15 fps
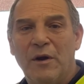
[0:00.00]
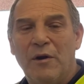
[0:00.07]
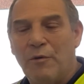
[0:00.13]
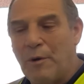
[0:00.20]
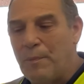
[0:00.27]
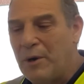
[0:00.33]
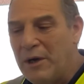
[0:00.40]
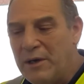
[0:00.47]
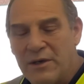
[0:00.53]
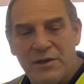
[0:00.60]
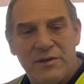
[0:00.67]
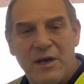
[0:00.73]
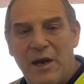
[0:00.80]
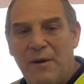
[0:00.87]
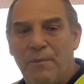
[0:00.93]
Repeat the
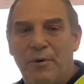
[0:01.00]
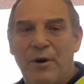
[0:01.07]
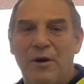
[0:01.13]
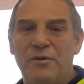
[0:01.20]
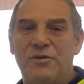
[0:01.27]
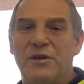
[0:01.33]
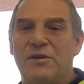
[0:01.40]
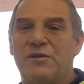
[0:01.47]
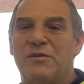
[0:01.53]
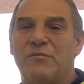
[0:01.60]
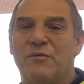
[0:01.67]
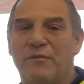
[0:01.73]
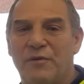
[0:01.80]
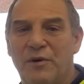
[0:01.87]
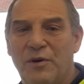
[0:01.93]
same process in
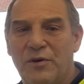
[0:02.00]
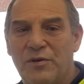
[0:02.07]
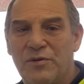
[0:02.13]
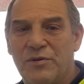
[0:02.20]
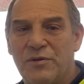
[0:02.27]
reverse.